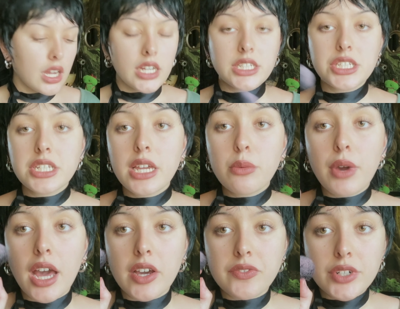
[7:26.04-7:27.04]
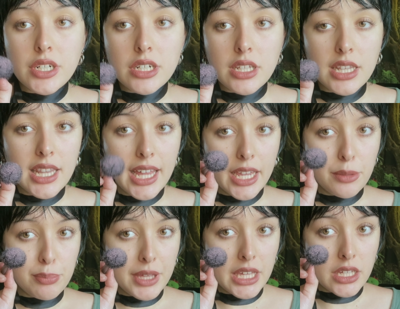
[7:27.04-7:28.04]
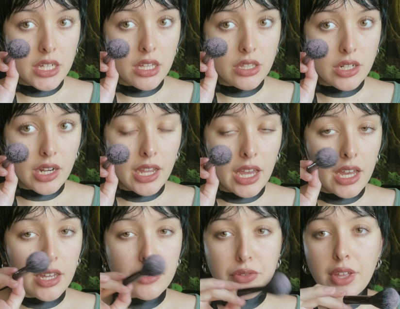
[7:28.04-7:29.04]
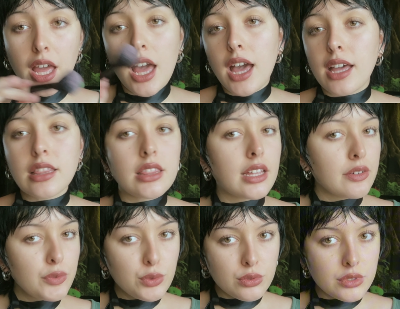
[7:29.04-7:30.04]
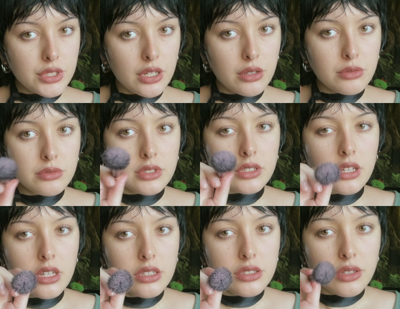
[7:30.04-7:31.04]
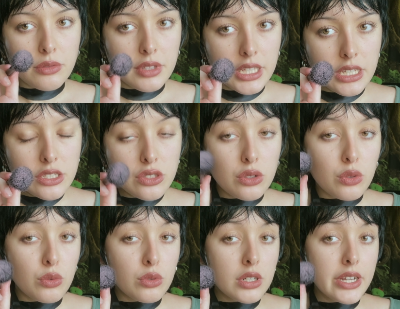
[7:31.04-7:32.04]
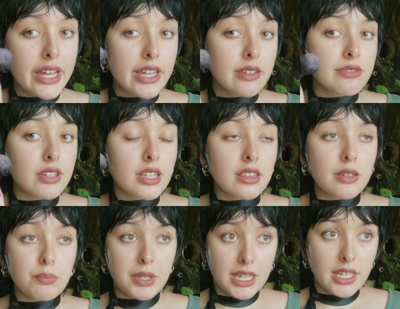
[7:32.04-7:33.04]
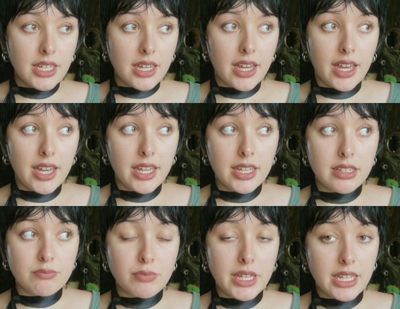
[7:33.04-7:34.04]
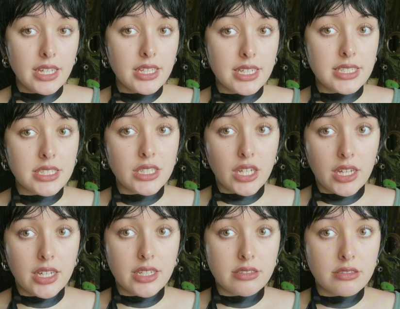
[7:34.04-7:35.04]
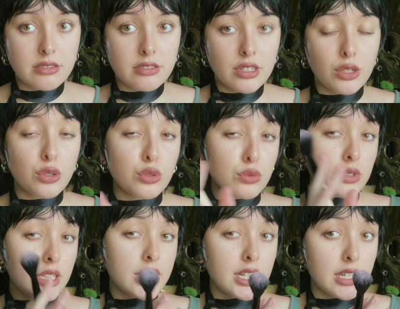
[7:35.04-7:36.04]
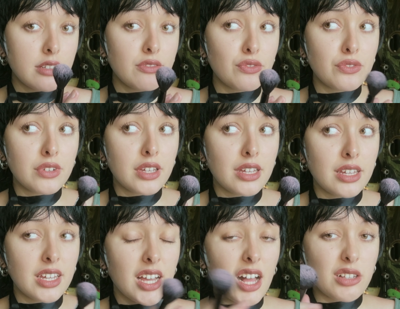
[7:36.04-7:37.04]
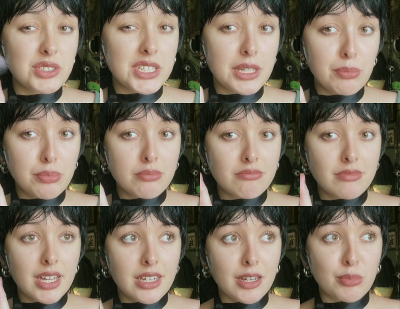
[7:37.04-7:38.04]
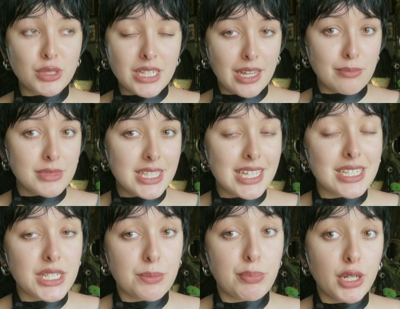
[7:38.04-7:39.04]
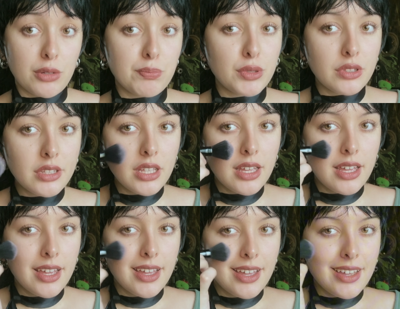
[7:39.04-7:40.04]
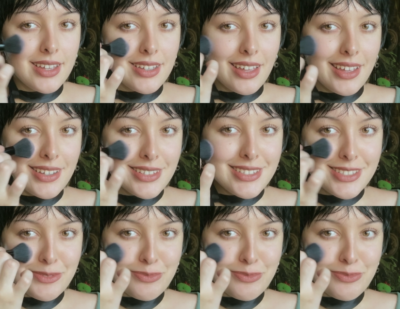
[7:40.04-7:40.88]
I just take whatever light pink color I have. I love cool tones, so this, or if the pink I pick is not cool enough, I'll dip a couple times into purple, because